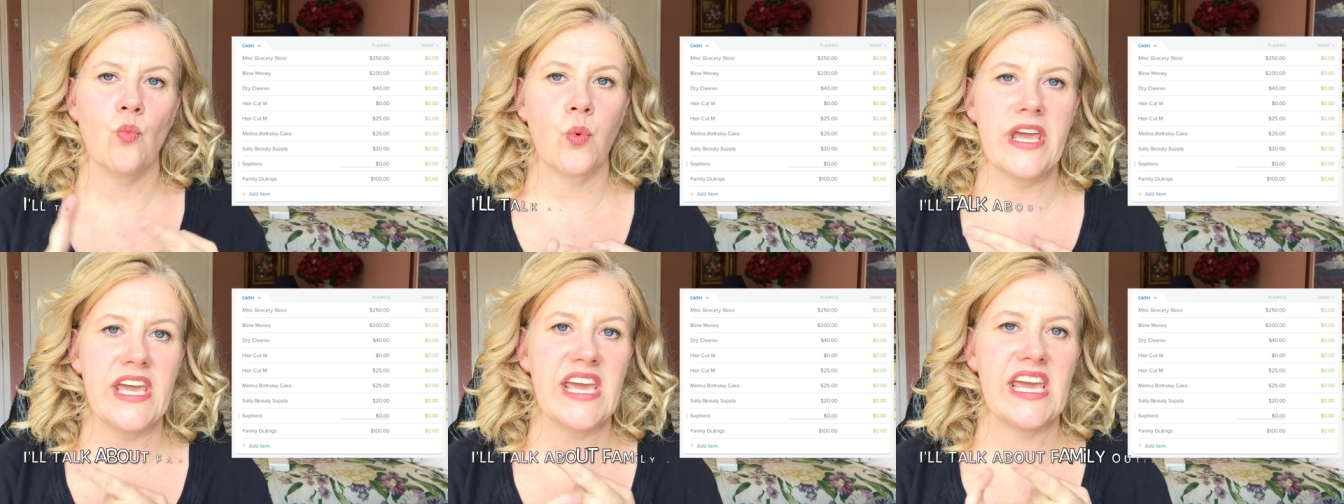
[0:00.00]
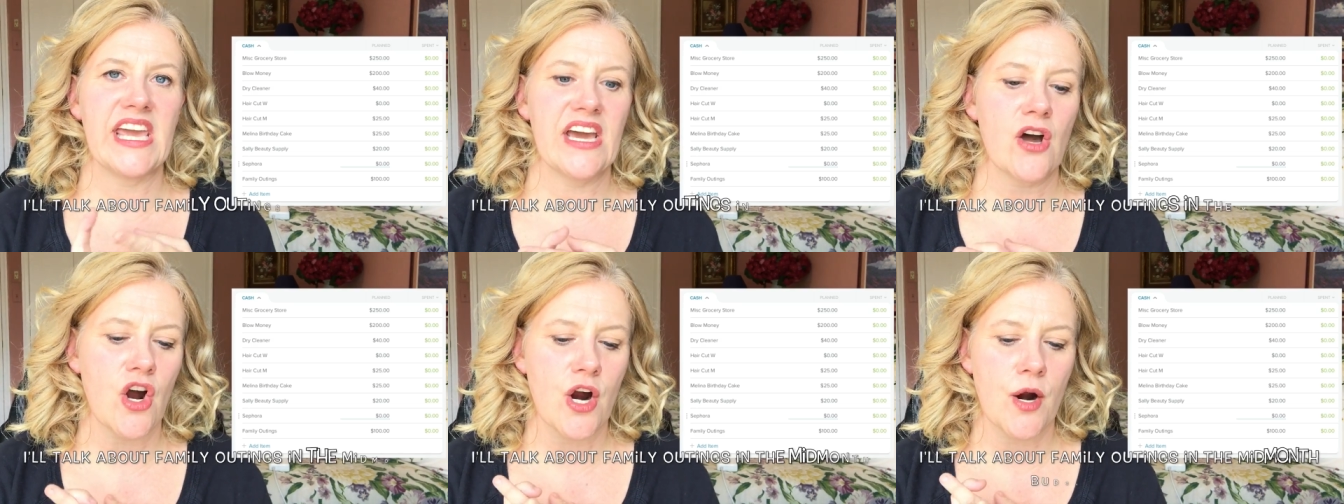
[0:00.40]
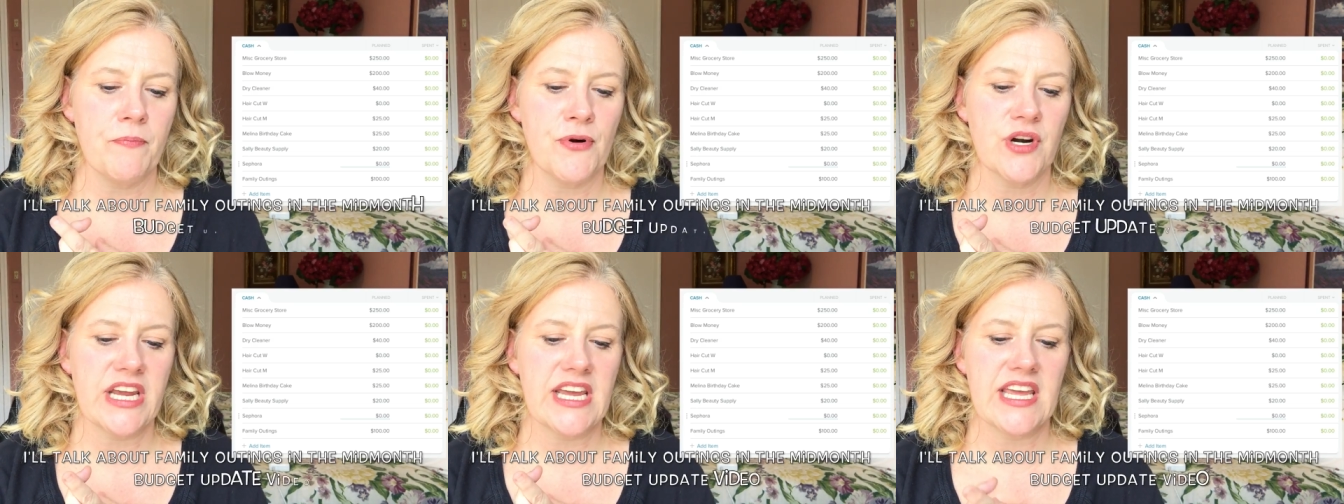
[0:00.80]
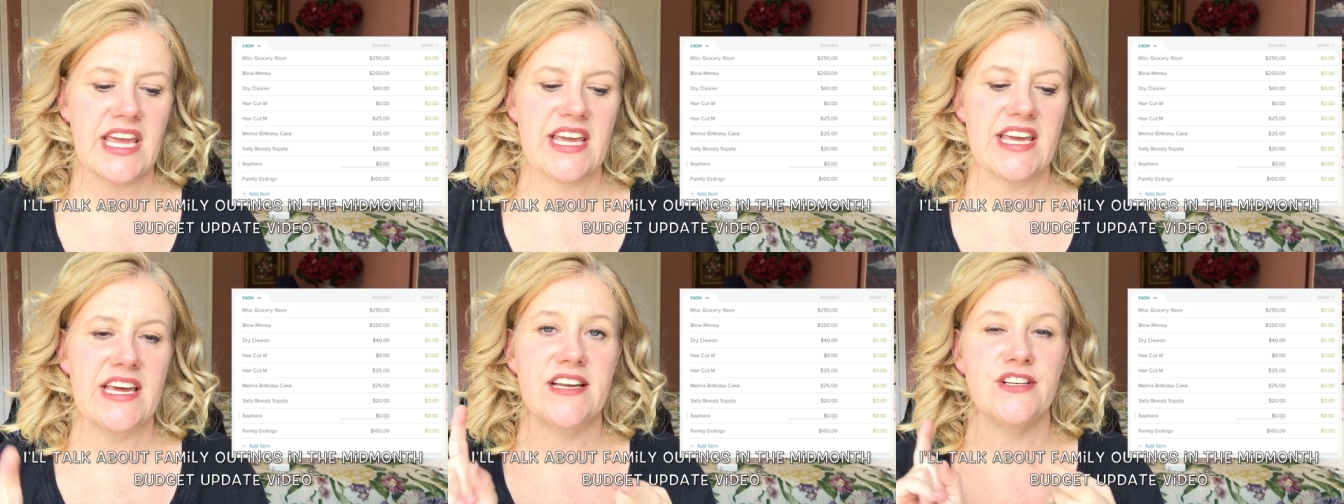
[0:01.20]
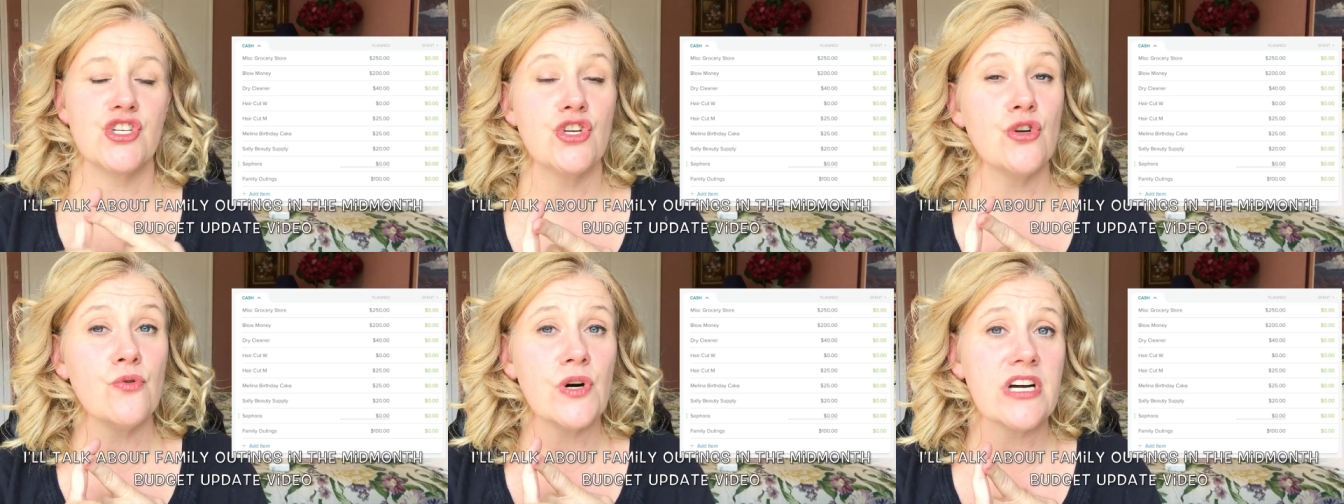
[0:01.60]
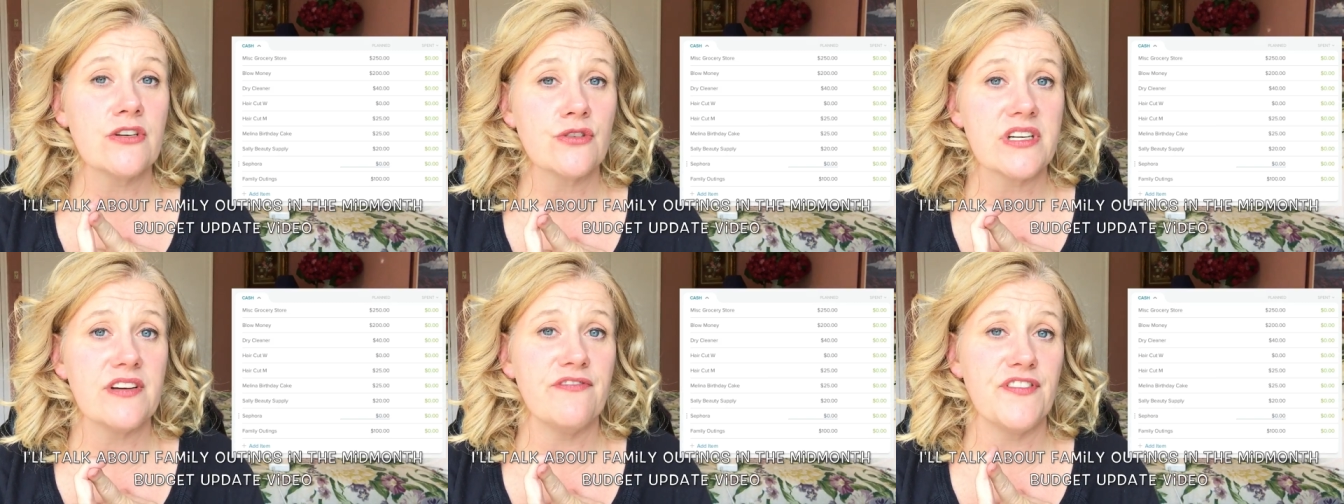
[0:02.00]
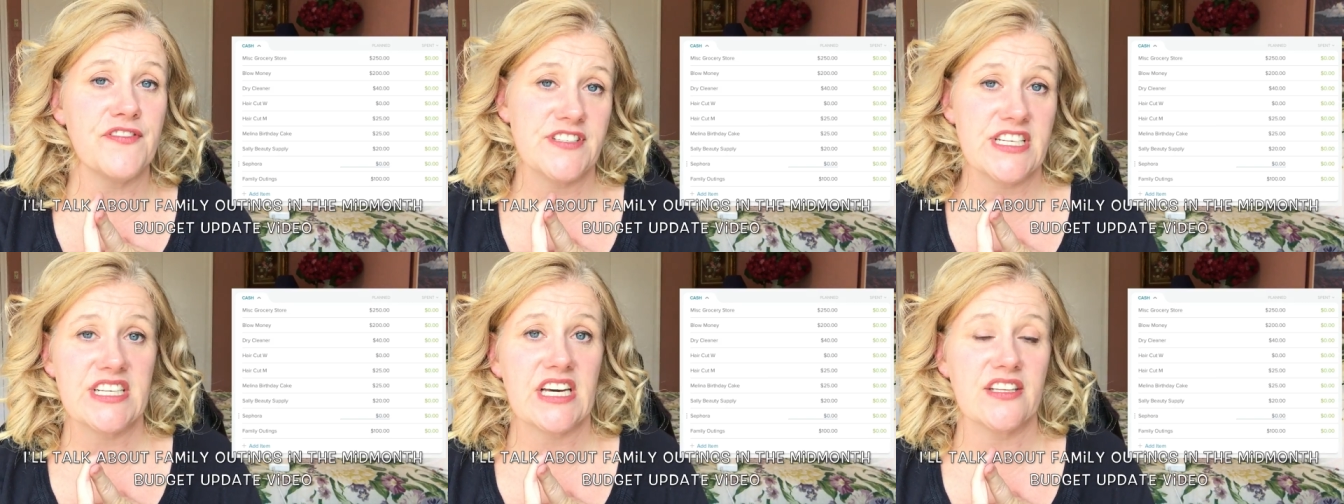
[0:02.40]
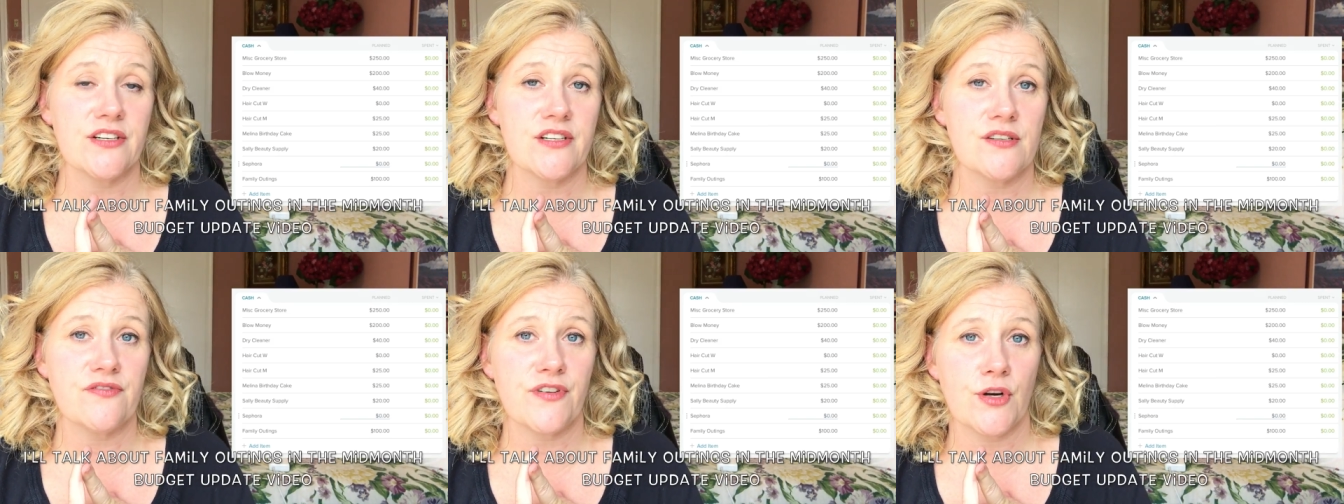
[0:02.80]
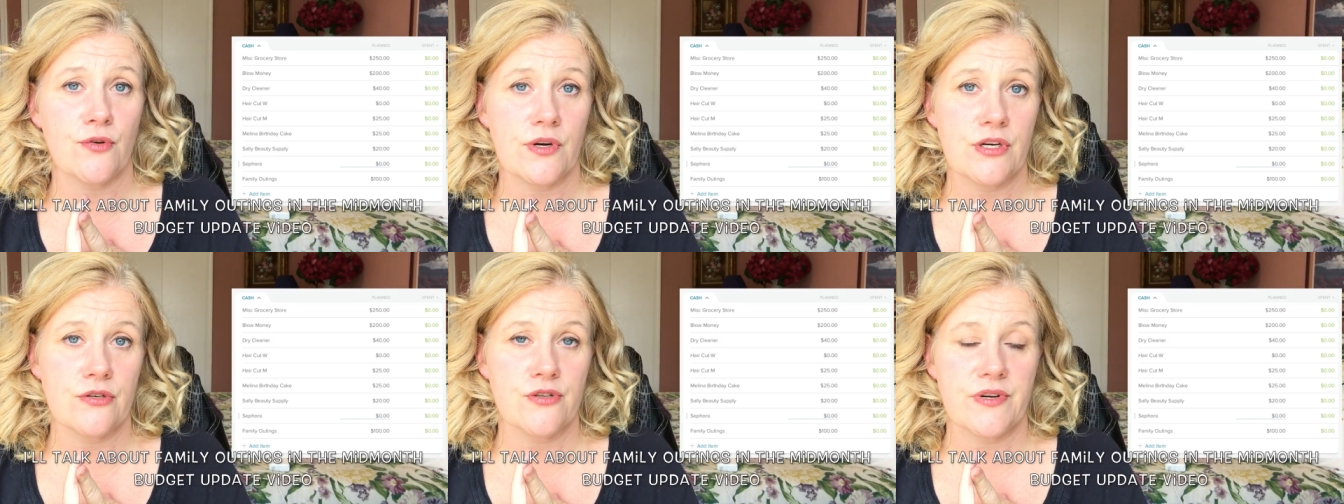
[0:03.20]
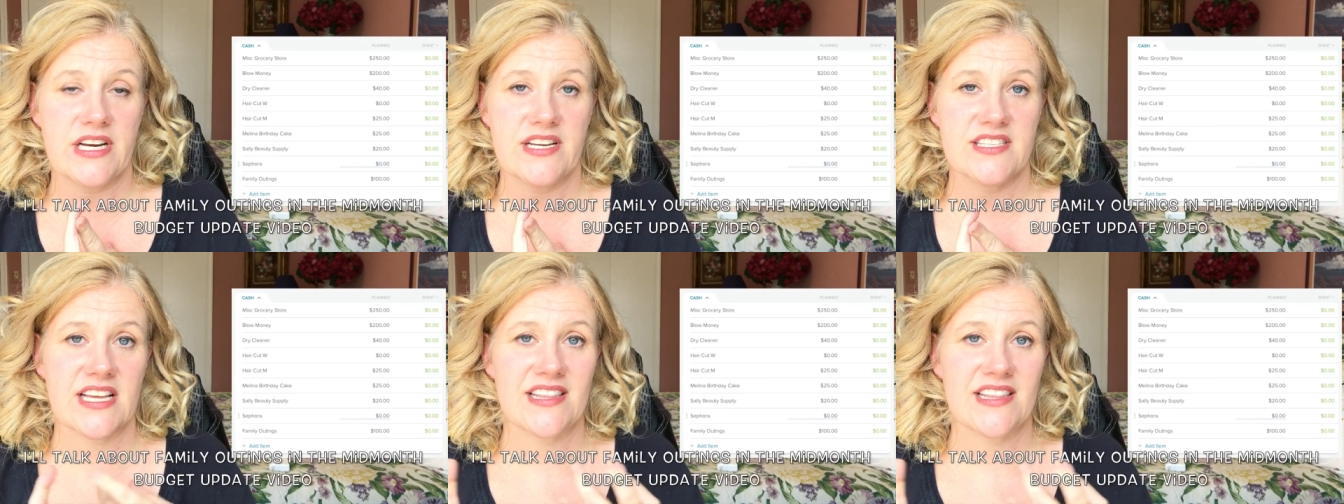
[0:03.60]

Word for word: We are putting in two hundred fifty dollars for groceries,